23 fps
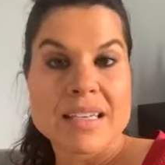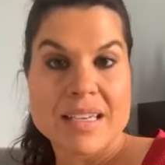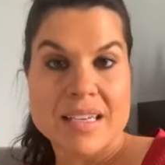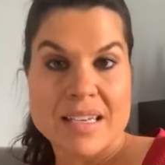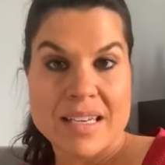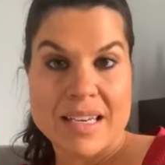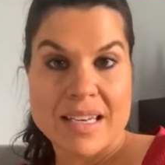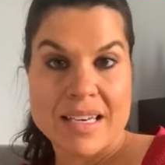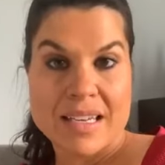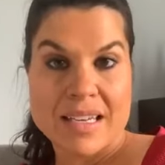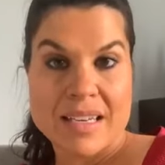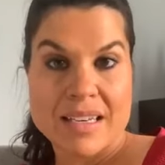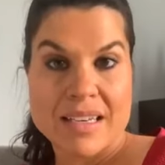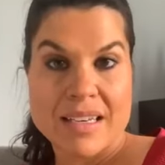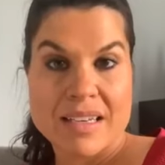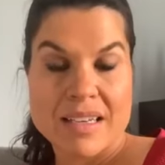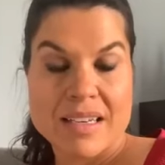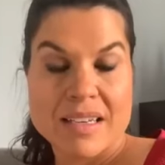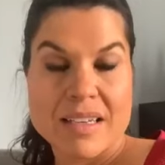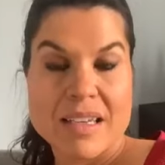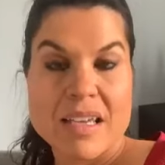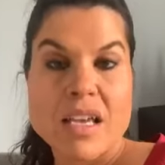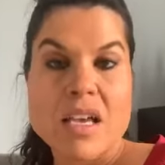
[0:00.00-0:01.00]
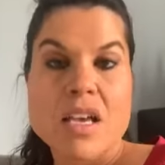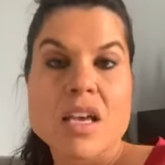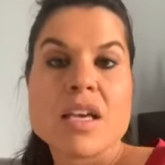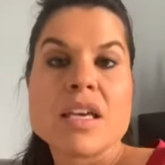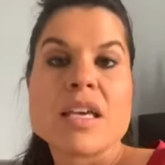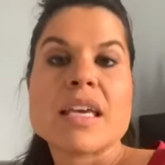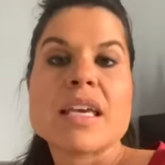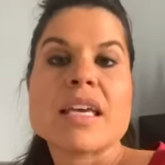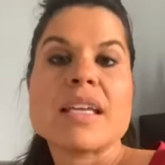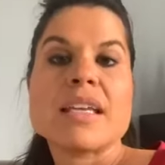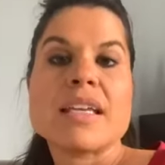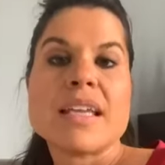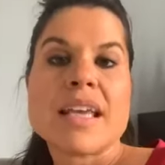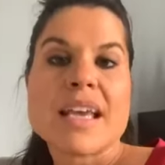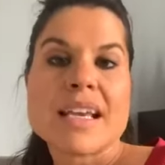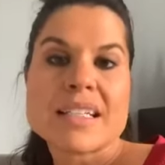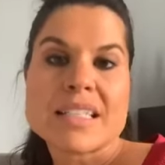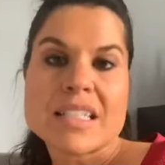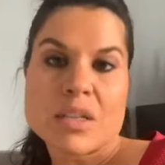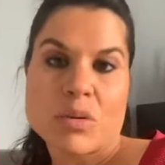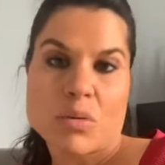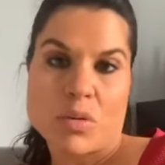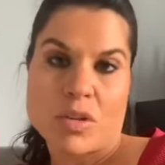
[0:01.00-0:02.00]
needed
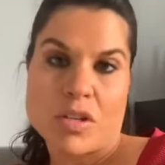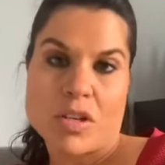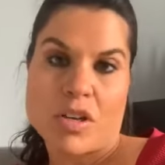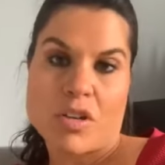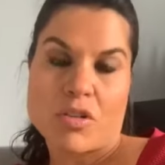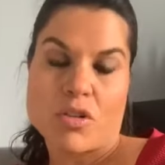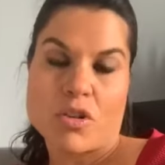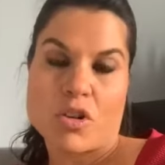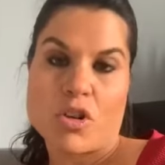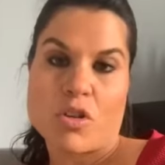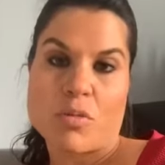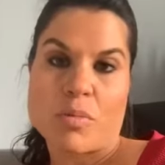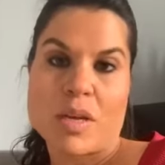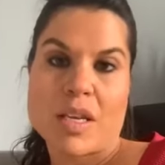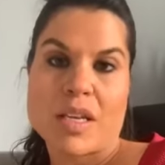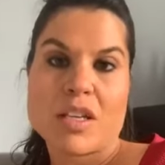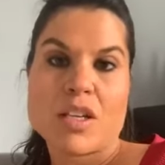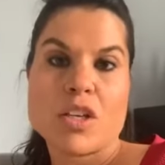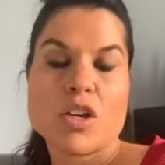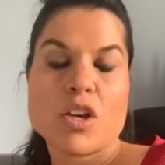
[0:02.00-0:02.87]
connecting with another human,